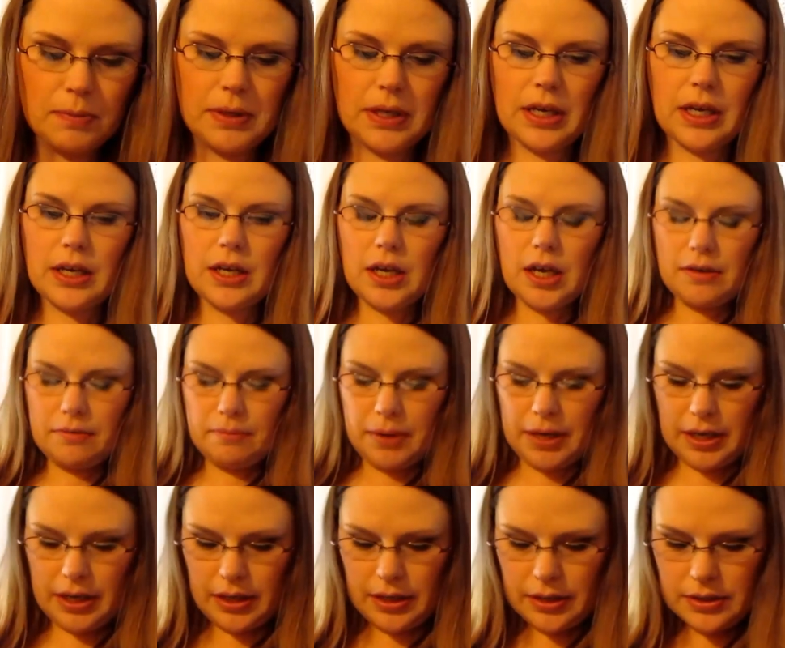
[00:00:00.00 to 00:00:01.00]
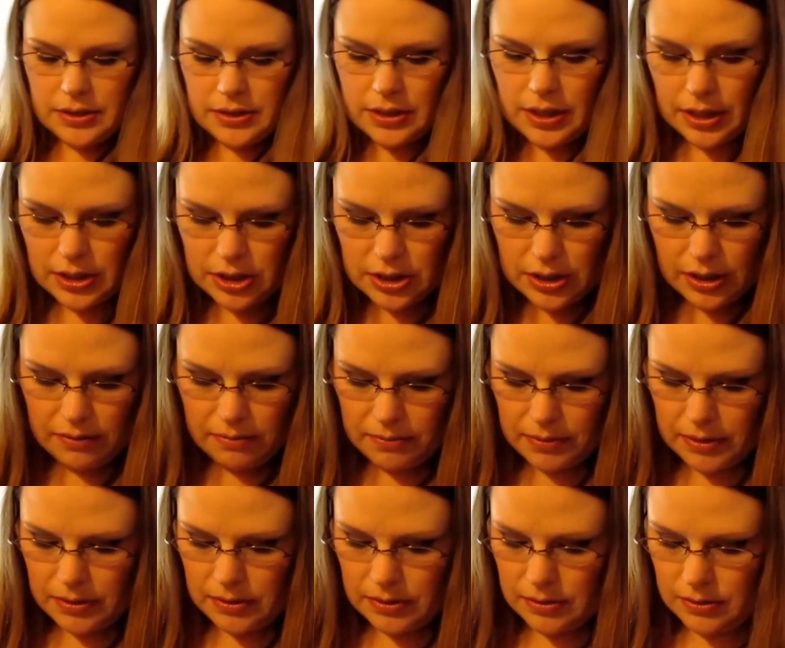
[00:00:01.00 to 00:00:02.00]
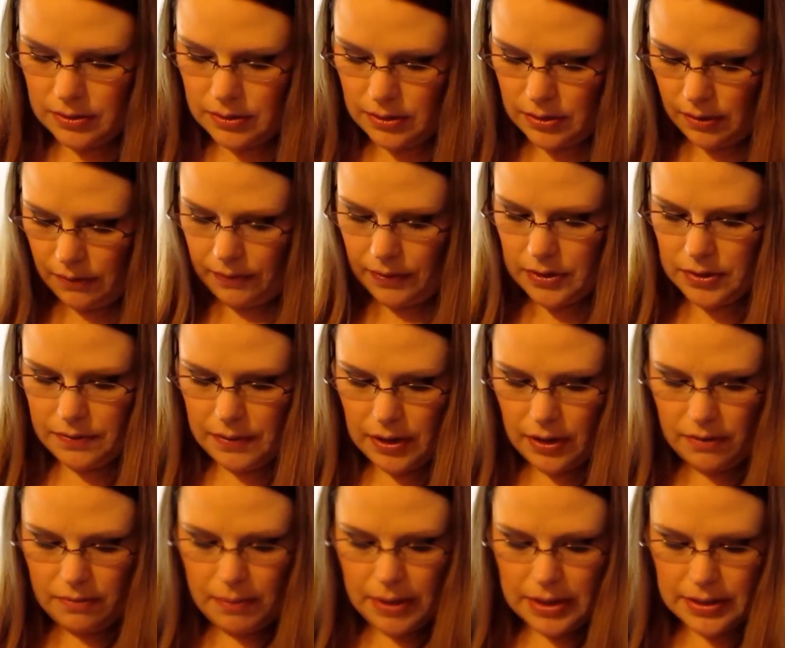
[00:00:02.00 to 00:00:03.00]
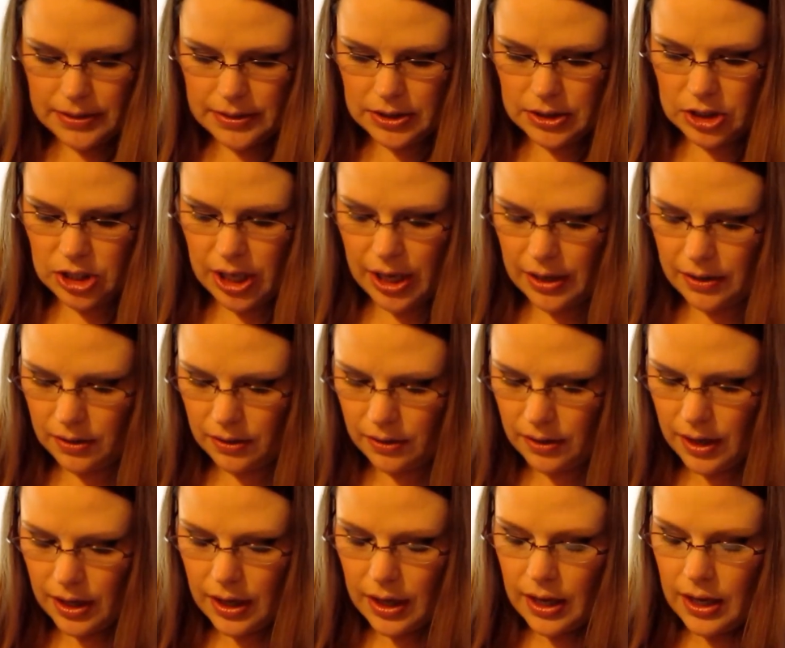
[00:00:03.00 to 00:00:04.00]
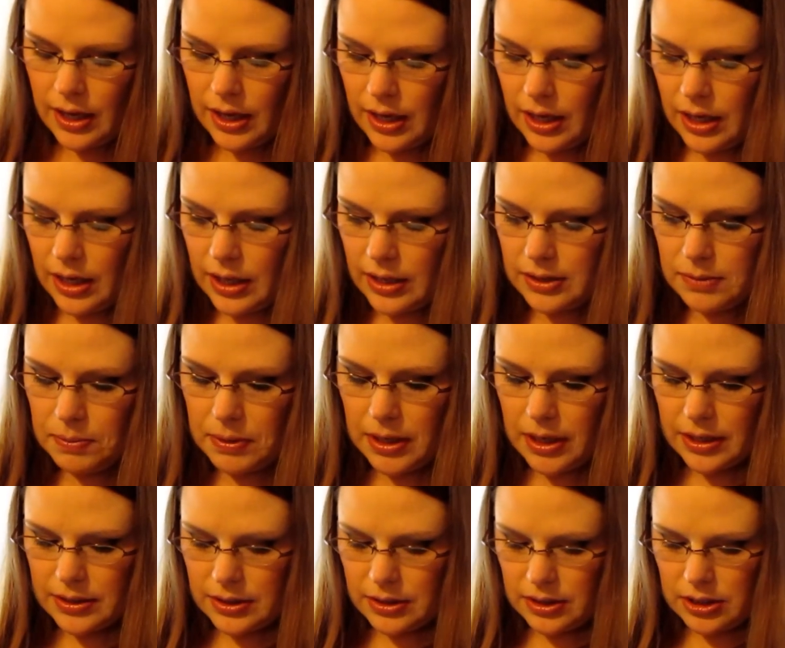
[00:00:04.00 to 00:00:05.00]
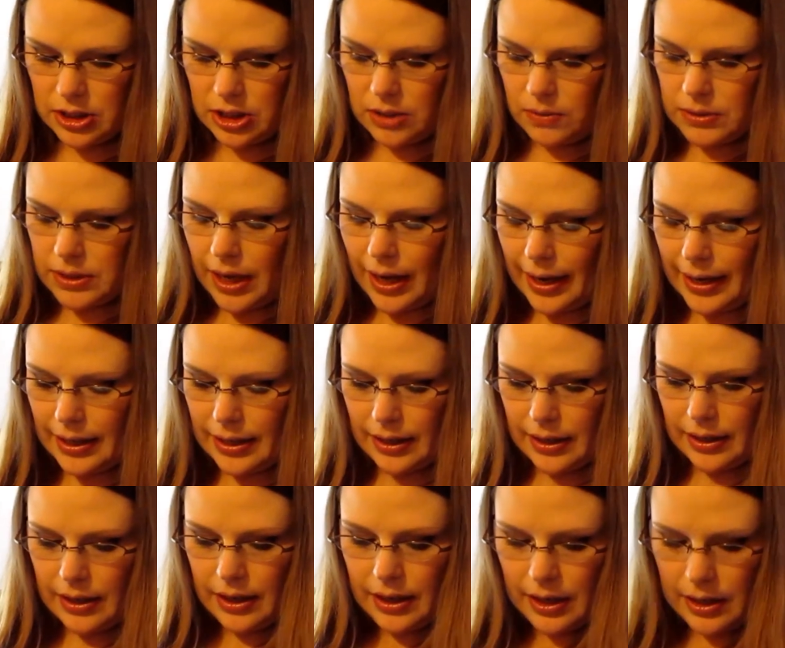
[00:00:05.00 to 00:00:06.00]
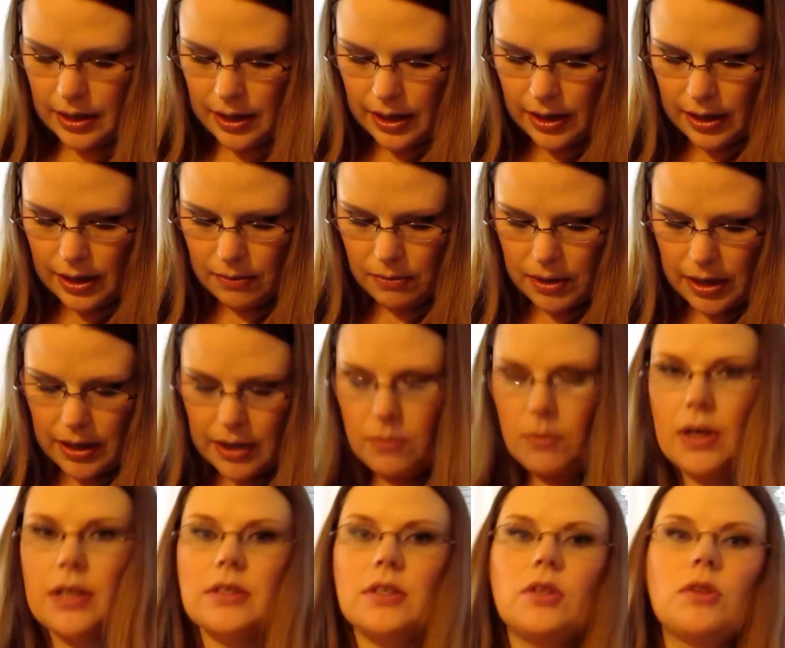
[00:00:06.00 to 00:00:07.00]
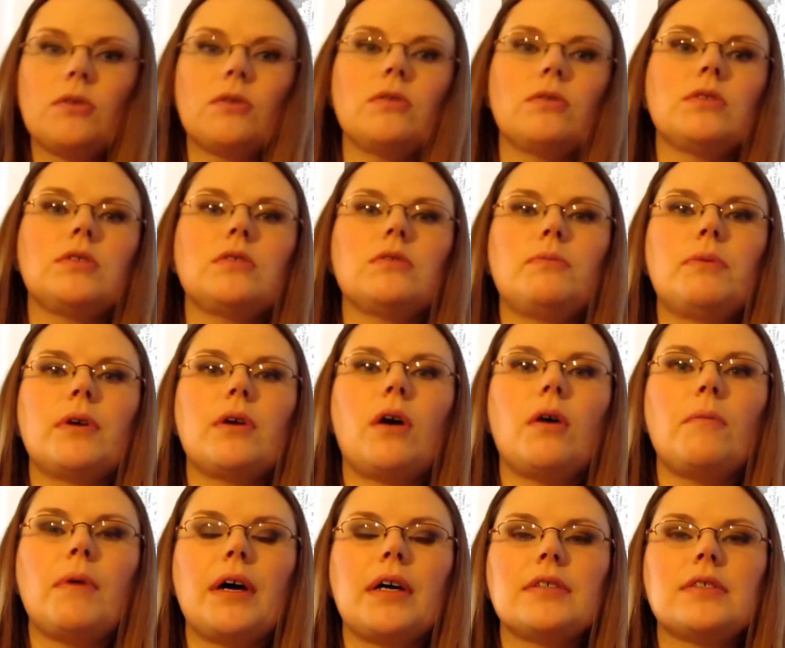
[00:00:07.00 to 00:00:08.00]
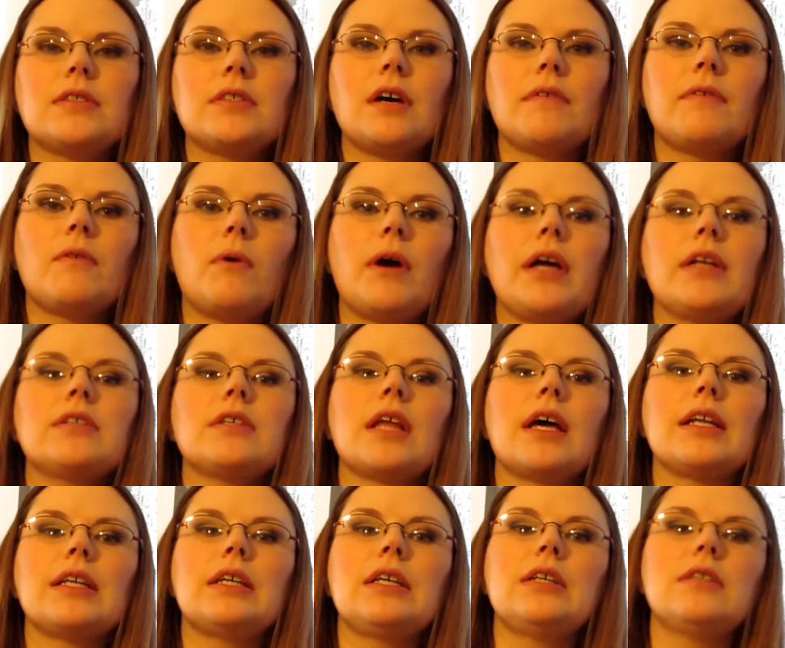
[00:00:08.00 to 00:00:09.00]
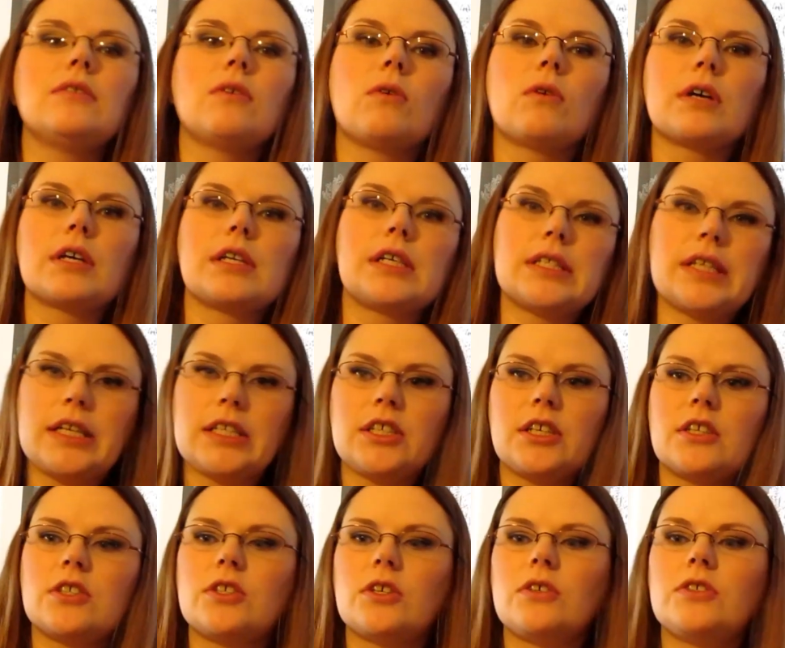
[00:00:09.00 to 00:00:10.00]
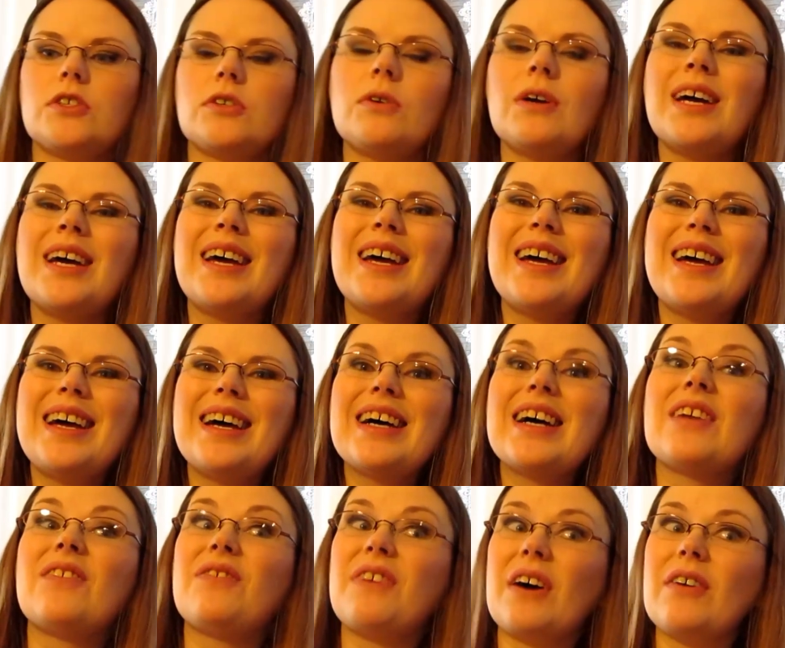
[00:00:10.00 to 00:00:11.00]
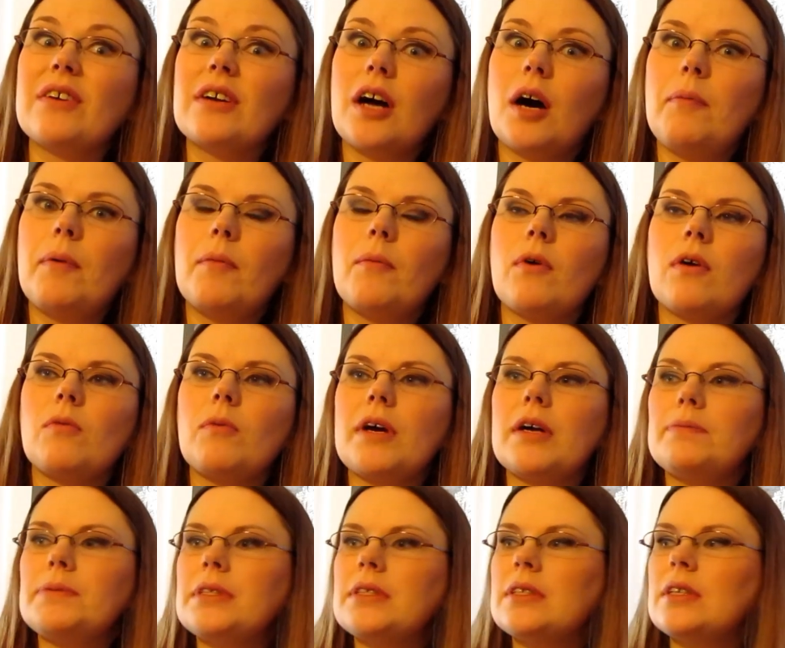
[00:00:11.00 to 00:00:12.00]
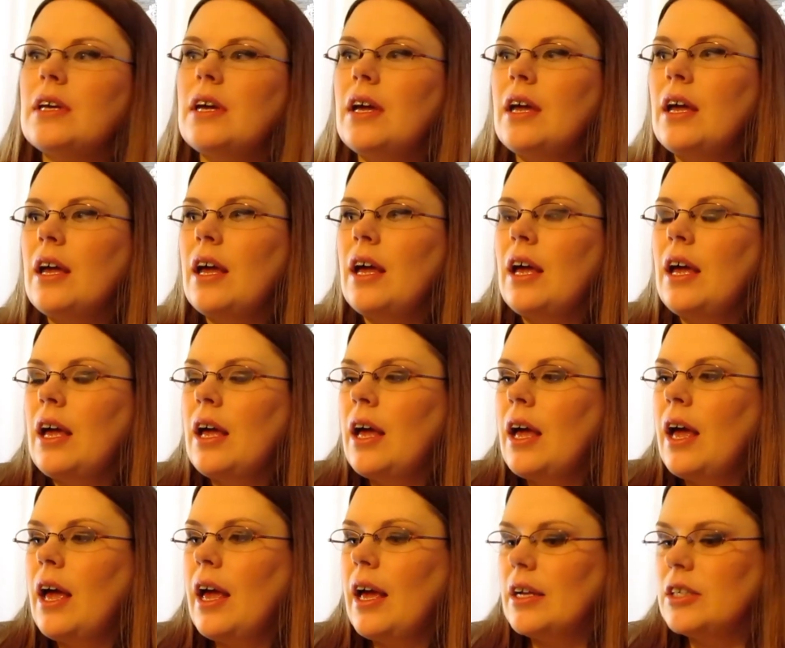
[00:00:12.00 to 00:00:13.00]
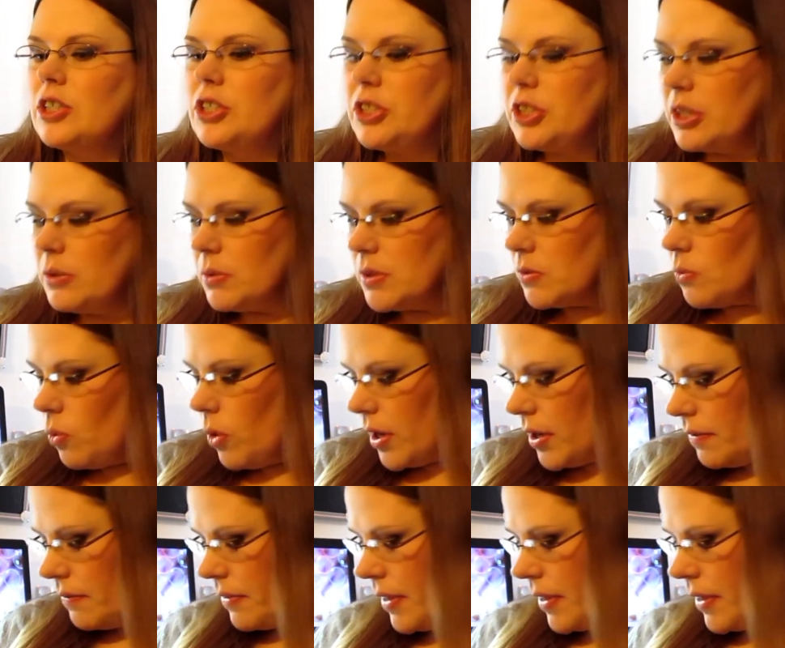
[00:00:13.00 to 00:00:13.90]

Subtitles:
beginning of my the first video of my channel. It's because she was hiding. And when I went through to put all my stuff away into that neat organization I showed you, I'd found a couple more whips, and she was one of